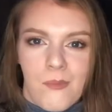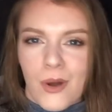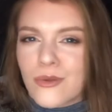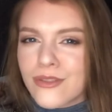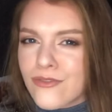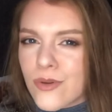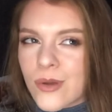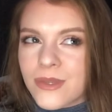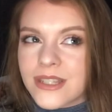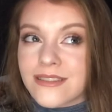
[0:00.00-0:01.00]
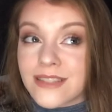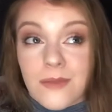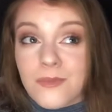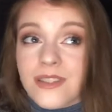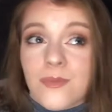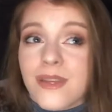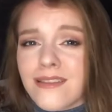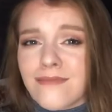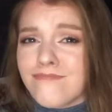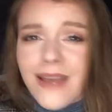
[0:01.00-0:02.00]
And both of the women seemed to
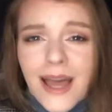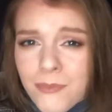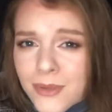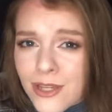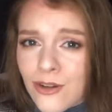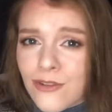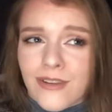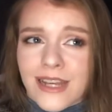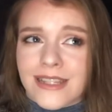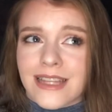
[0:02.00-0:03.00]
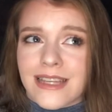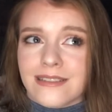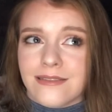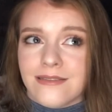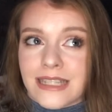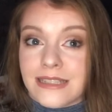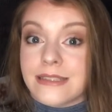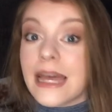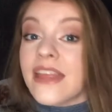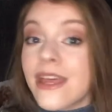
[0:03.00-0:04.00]
be happy enough, like they
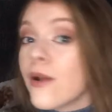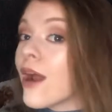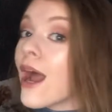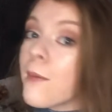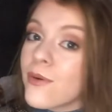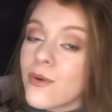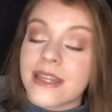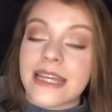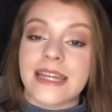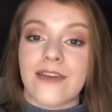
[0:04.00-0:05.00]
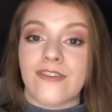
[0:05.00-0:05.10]
said they were happy with it and